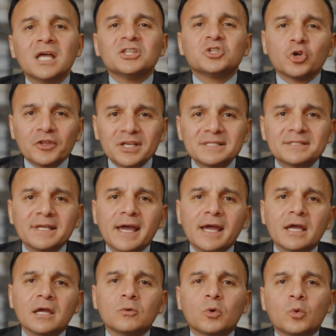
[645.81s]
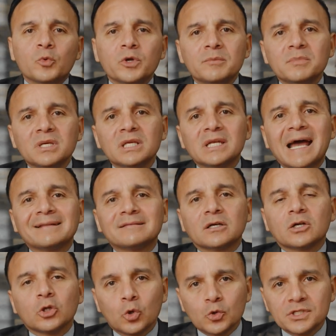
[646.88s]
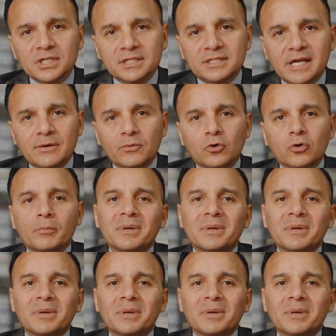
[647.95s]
Till this day, when we meet at the closing table,